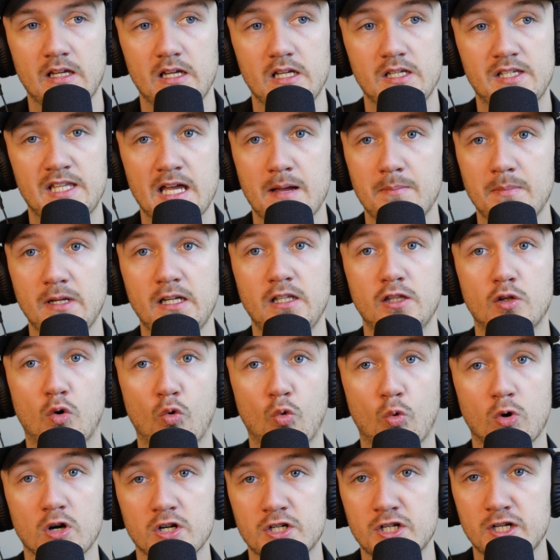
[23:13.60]
Does that mean the
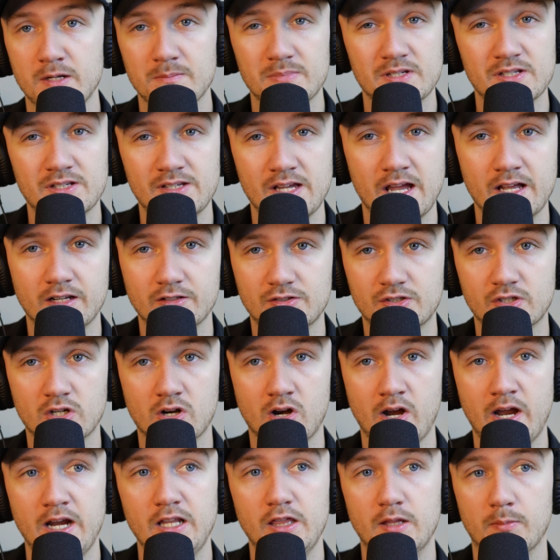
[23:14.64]
worship set's
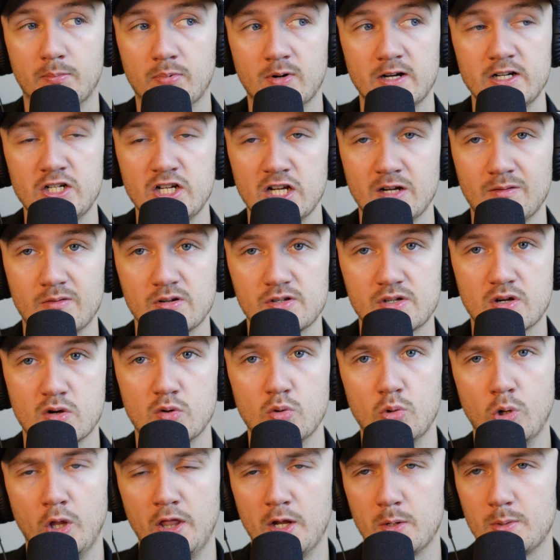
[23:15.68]
great? The preaching was
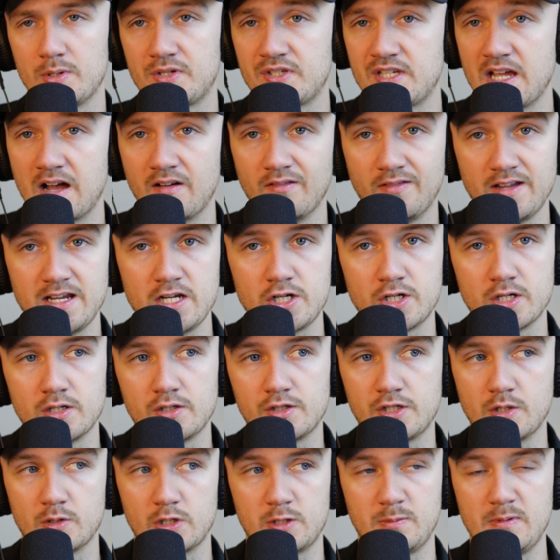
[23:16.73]
cool. There were
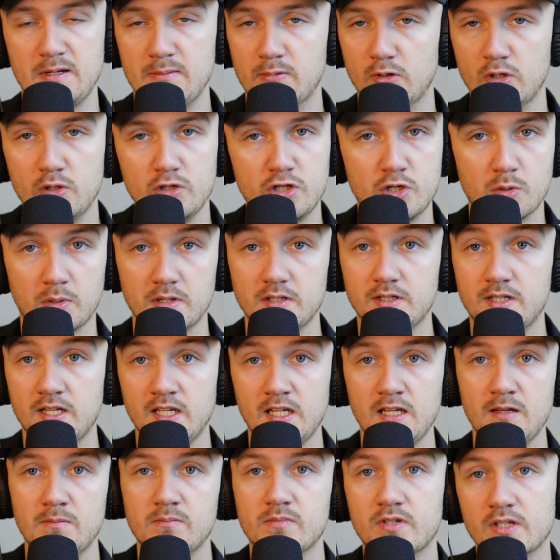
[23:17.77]
salvations. There was people who joined
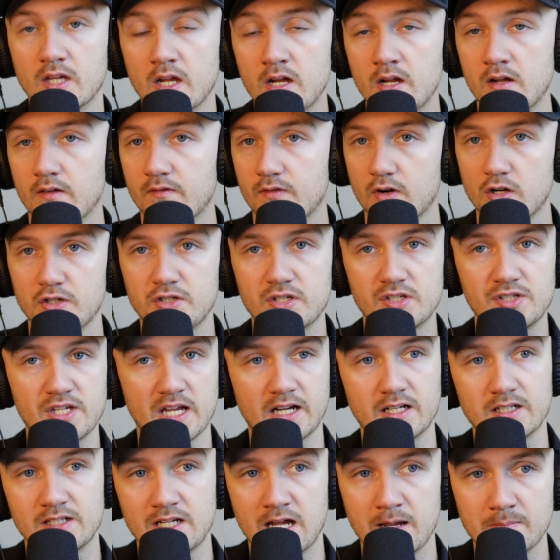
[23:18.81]
teams, first to
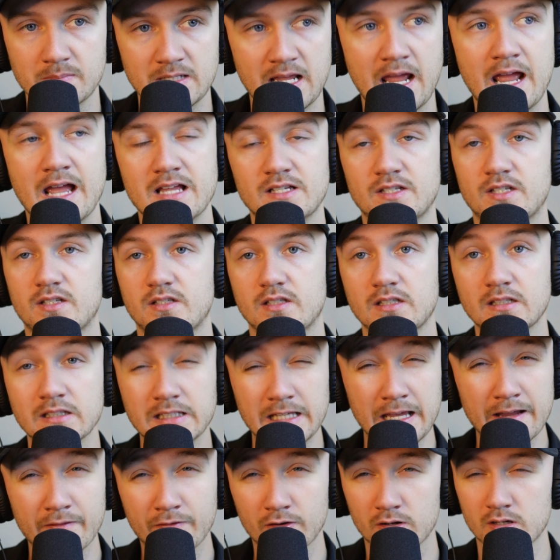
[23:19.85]
second time guests,
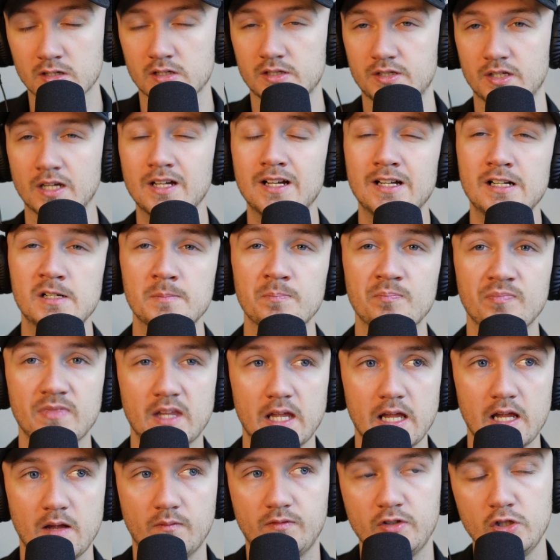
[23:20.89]
givers.
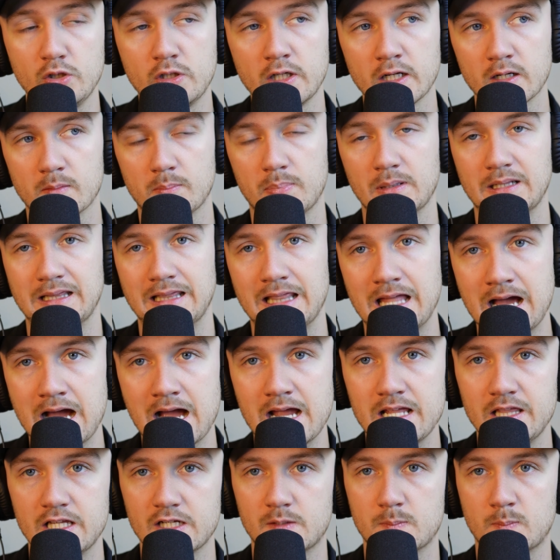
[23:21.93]
If you can
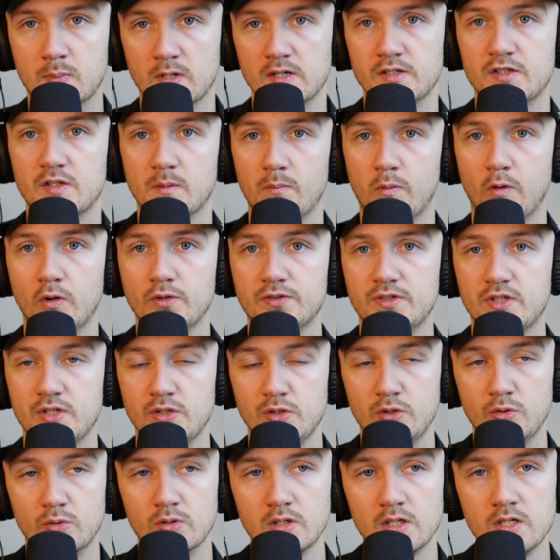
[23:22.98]
apply this principle
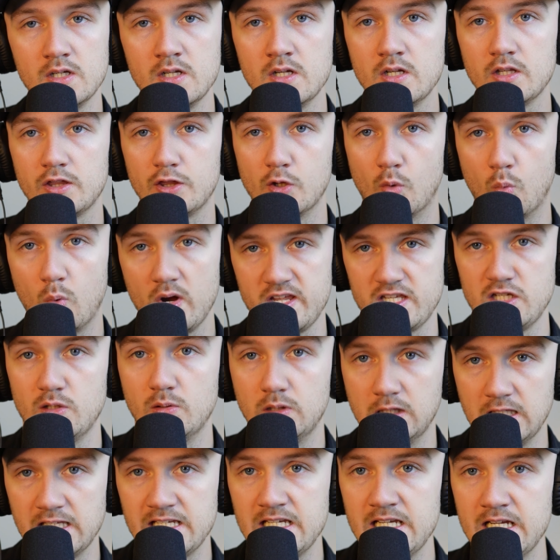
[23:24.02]
to the way you
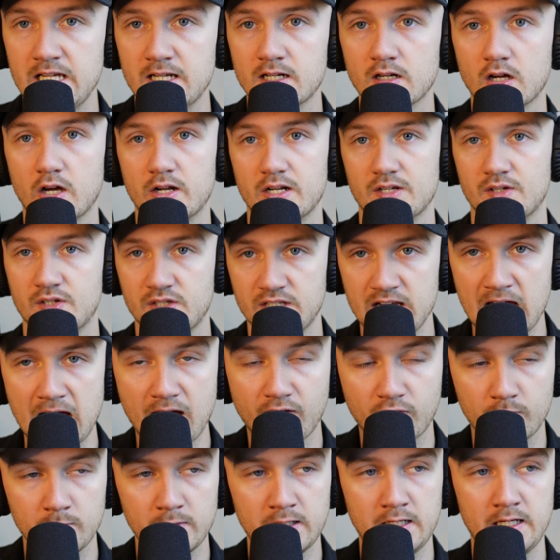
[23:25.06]
lead on a
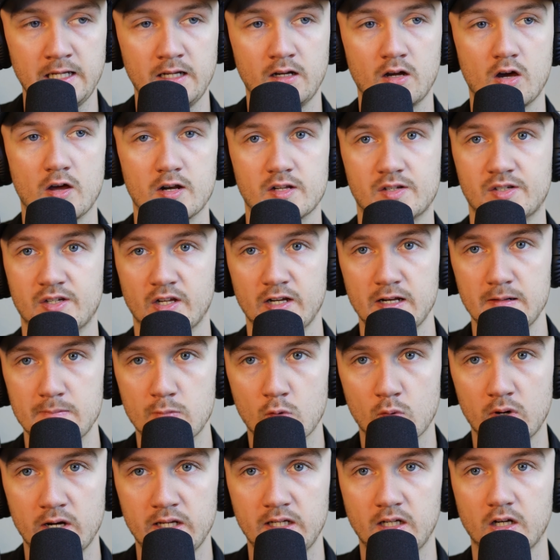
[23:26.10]
staff meeting, on a Sunday
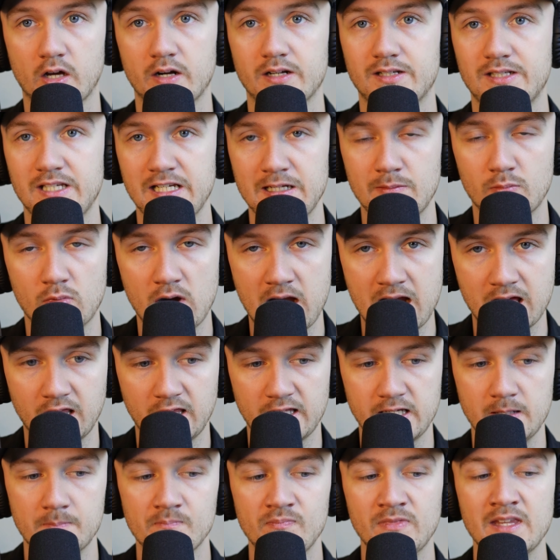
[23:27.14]
morning, on a team
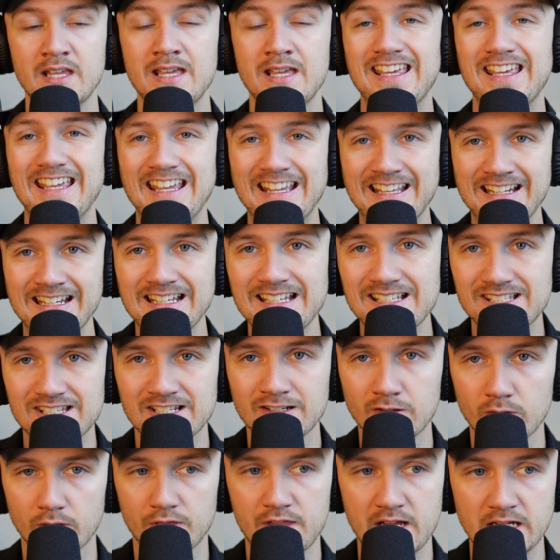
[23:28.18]
rally, any
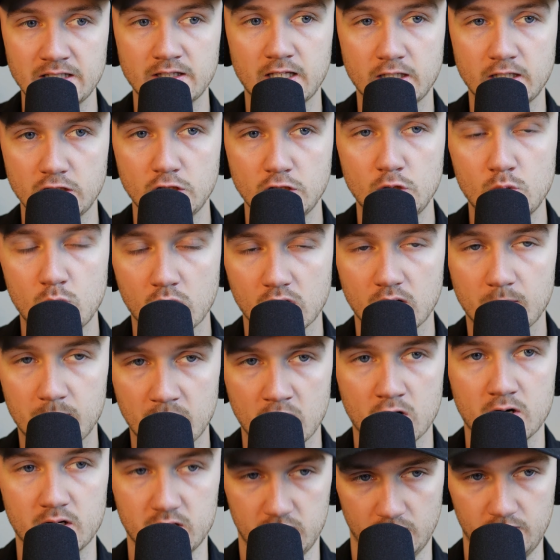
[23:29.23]
single thing that you are a
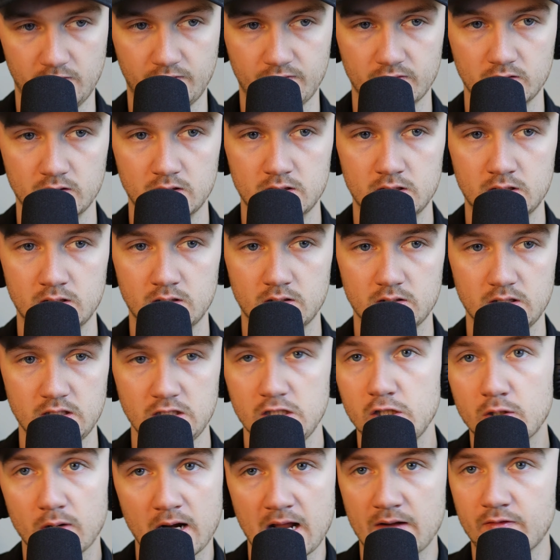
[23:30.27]
part of,
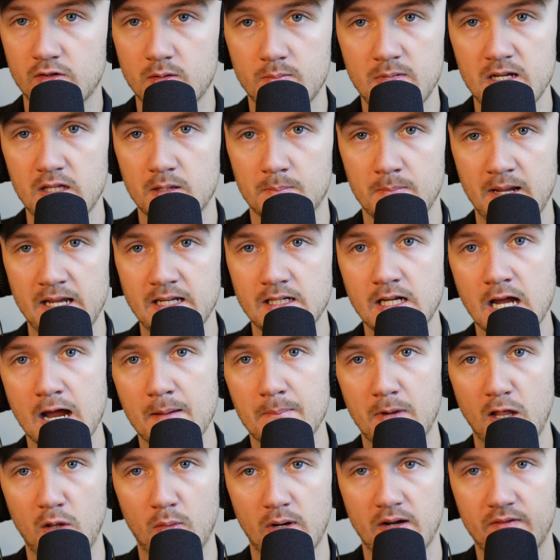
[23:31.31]
you don't have to be the main guy,
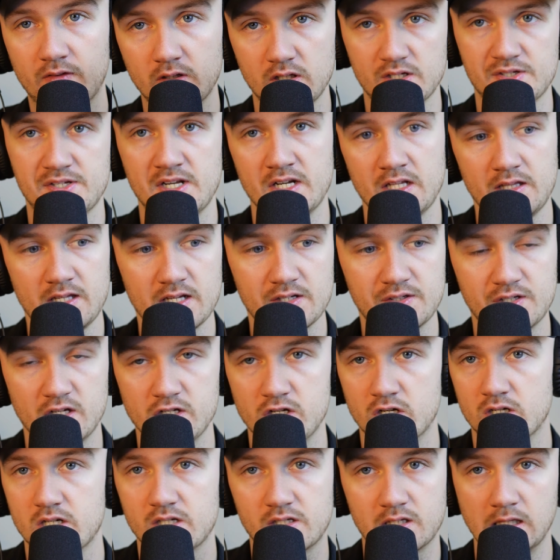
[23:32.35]
by the way, if you're listening to this and
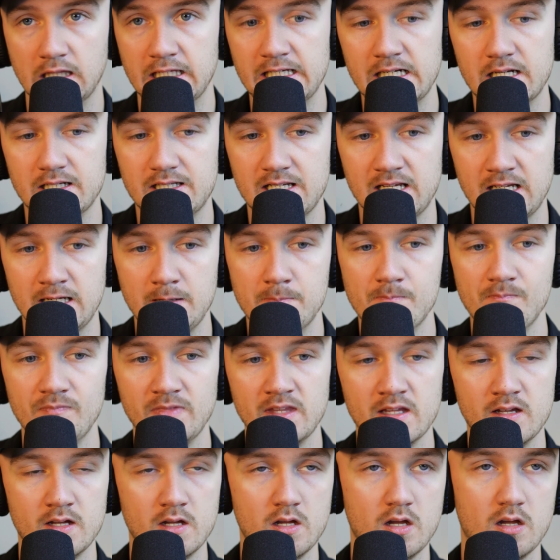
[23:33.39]
you're just lead a team
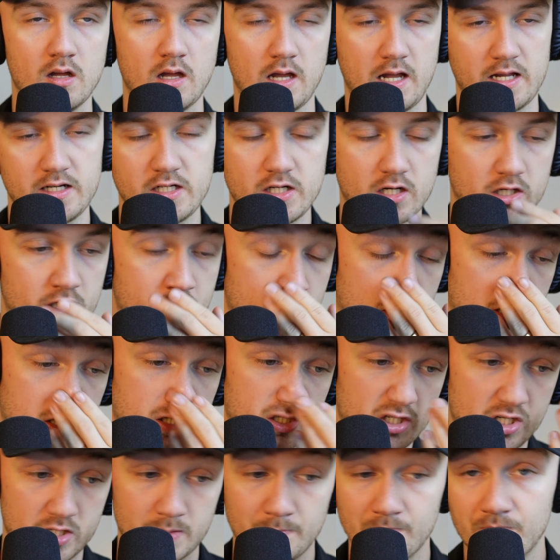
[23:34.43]
and your
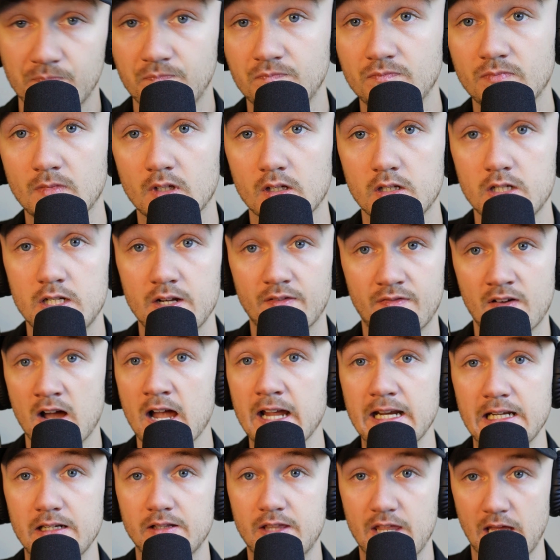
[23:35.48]
church,
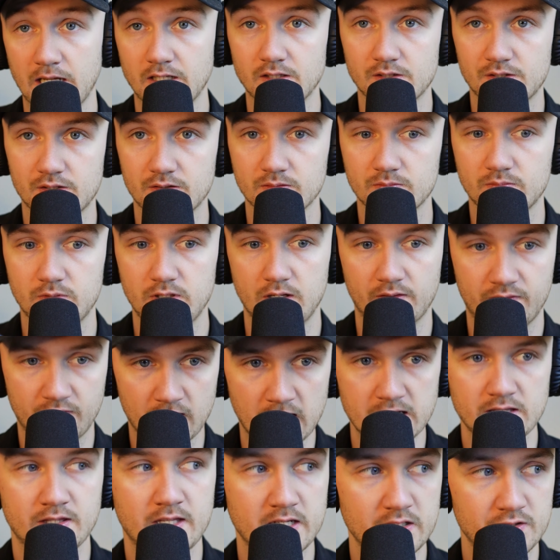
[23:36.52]
define things.
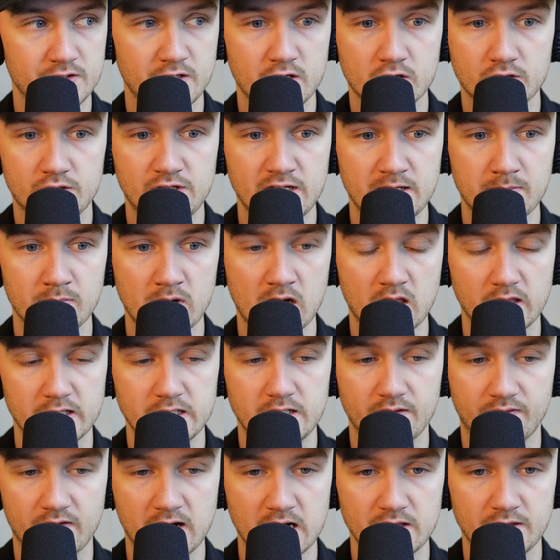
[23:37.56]
Define things in your team rally,
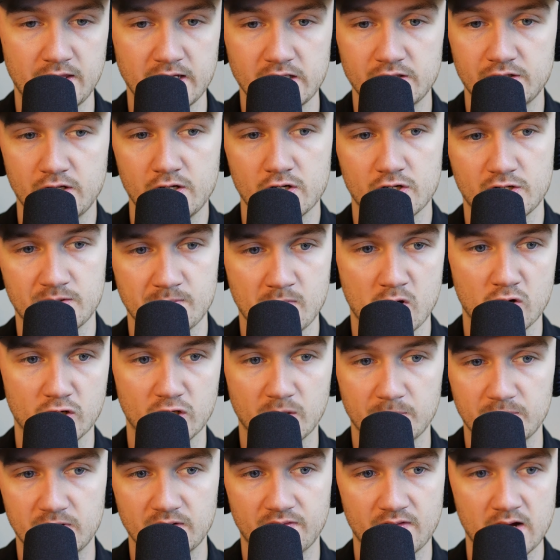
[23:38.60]
define things in your small
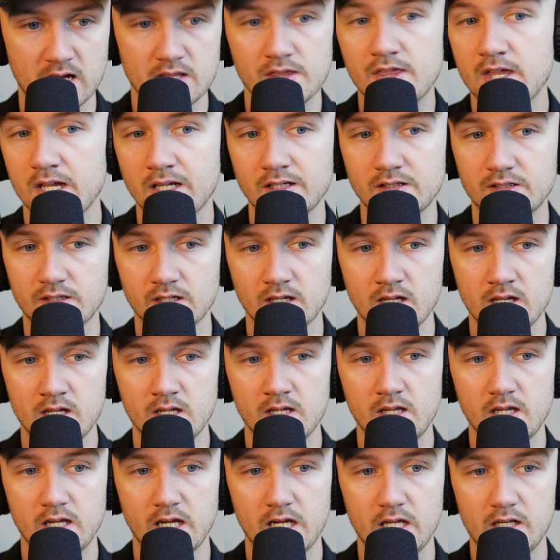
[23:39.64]
group, define things
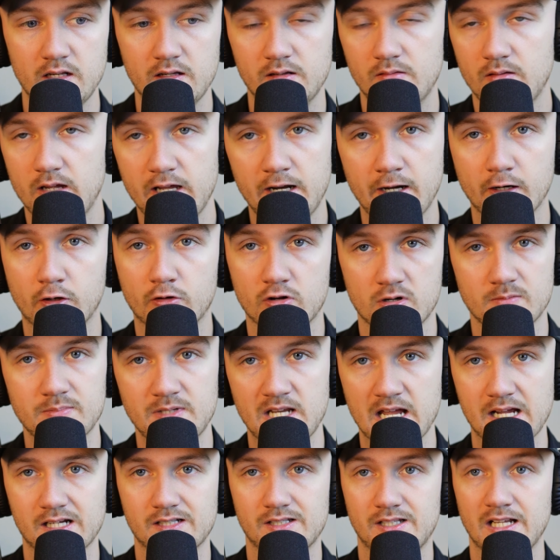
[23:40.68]
in in a group
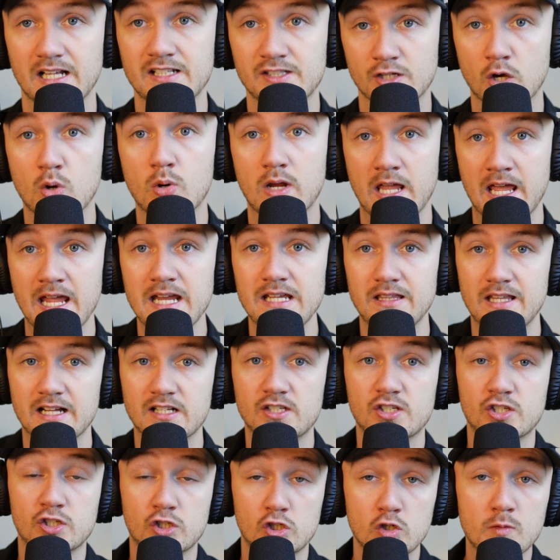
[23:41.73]
text. That's okay.
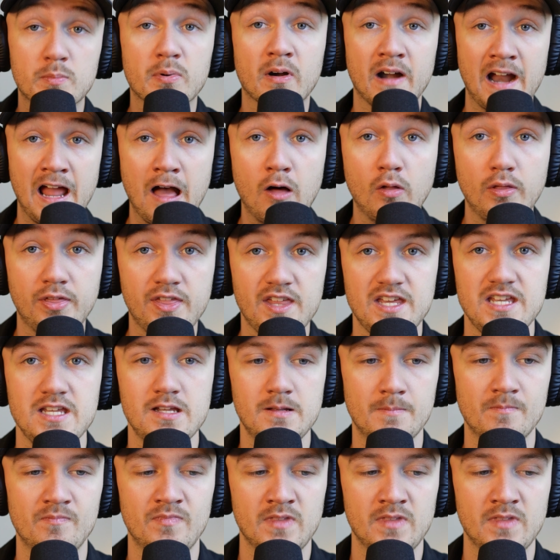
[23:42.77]
That's super healthy.